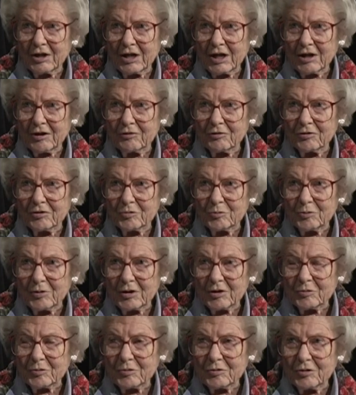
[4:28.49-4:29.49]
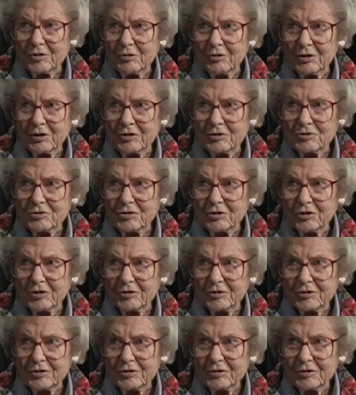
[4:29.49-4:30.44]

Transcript: Andrew's Presbyterian Church.